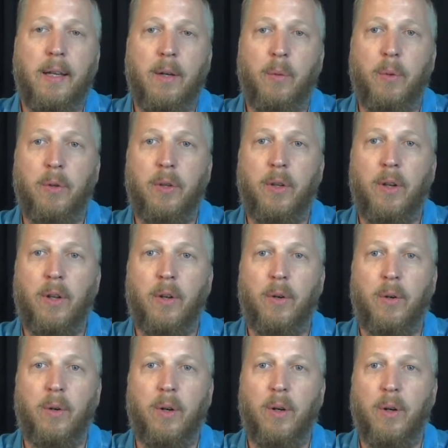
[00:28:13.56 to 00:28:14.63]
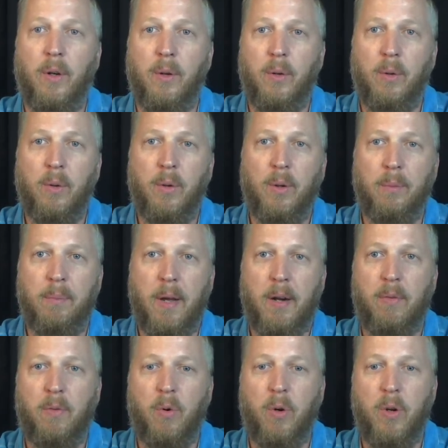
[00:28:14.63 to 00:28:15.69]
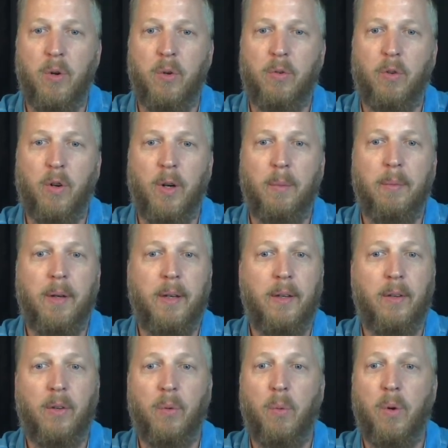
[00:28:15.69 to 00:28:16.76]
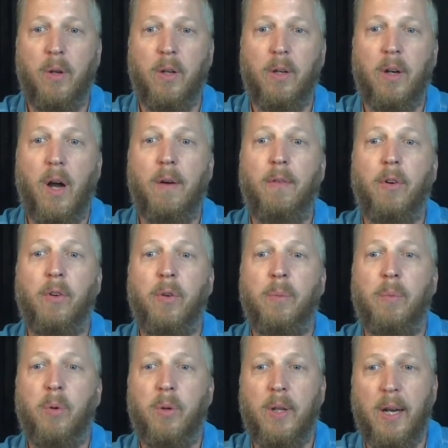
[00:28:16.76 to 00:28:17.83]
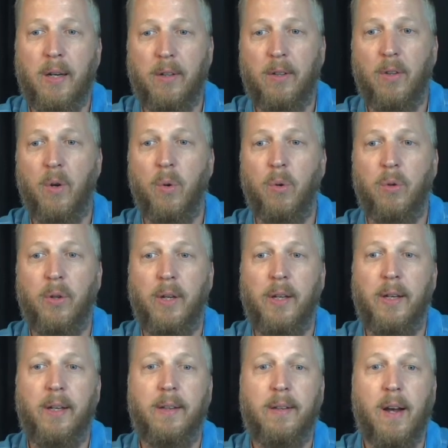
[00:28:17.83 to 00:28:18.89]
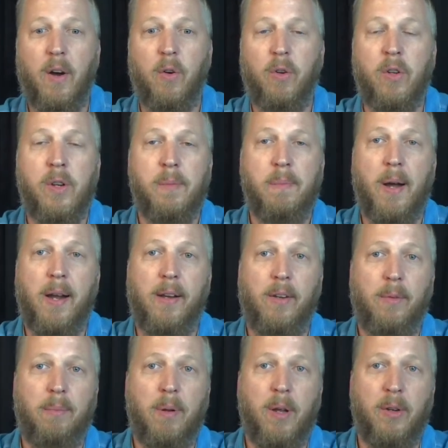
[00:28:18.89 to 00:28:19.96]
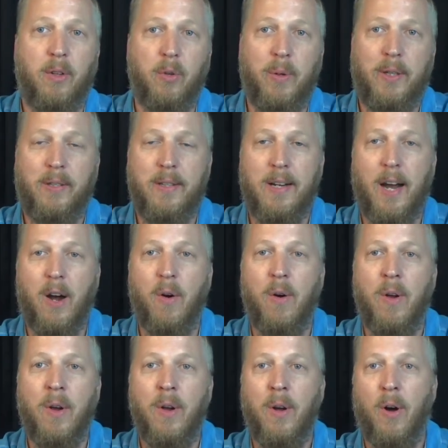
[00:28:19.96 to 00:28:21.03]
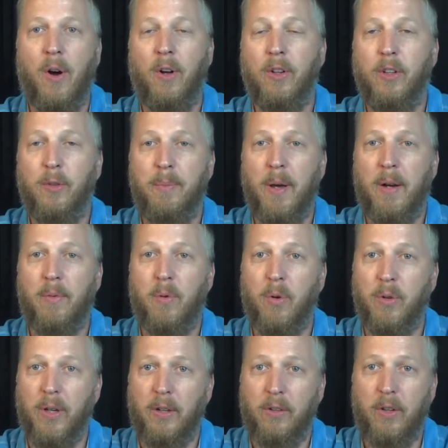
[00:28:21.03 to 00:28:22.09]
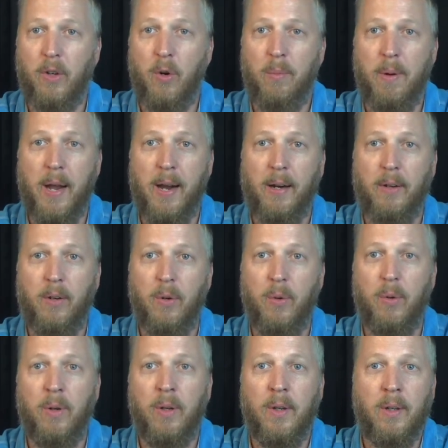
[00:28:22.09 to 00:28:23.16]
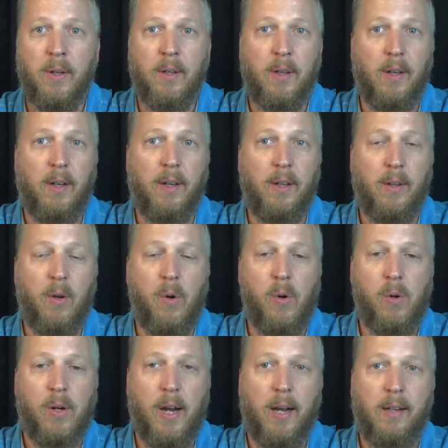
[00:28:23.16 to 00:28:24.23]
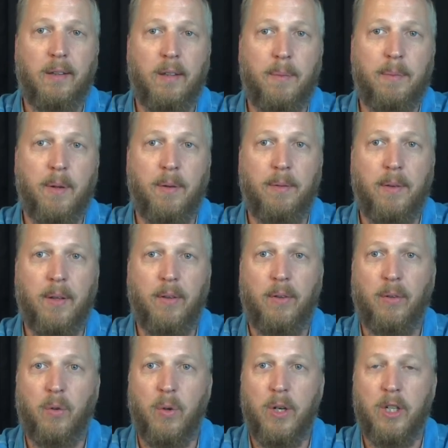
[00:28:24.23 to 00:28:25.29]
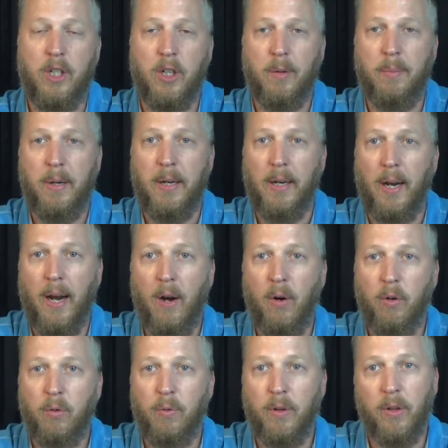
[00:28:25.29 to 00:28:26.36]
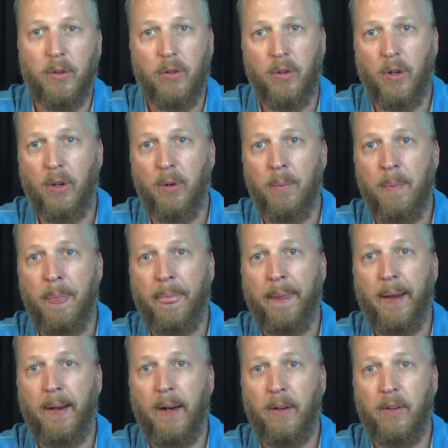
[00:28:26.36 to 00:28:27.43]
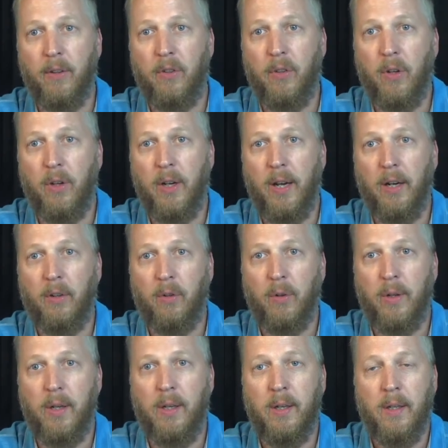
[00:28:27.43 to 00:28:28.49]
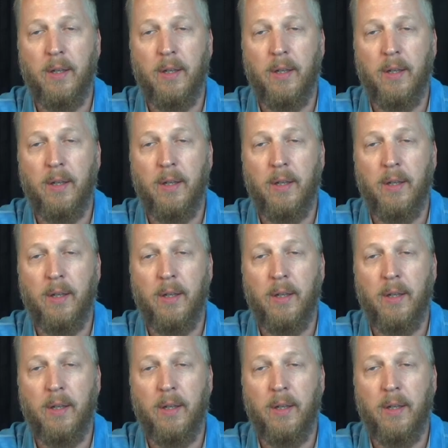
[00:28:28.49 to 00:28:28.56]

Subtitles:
was another metaphor used for him, and he's the one that covers and protects those in his house by his blood. So we see how all these metaphors actually go back to the whole concept of this creation as being a house for the Son, and how the Son actually